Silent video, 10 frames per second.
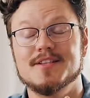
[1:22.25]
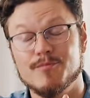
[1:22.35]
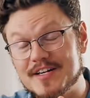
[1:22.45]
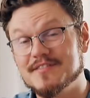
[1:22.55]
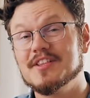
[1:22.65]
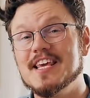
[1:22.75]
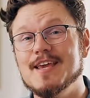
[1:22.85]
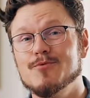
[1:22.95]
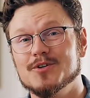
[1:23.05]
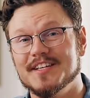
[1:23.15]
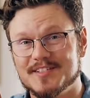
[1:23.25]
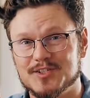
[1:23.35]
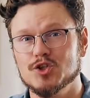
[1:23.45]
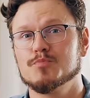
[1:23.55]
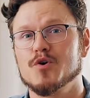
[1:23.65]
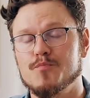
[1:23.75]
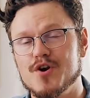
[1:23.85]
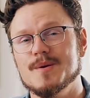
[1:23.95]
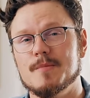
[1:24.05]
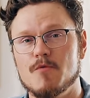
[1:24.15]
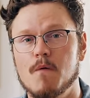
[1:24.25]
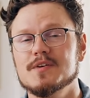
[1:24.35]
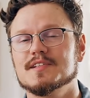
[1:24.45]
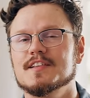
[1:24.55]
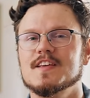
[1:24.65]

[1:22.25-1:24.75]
The rest of the keyboard is super premium. Obviously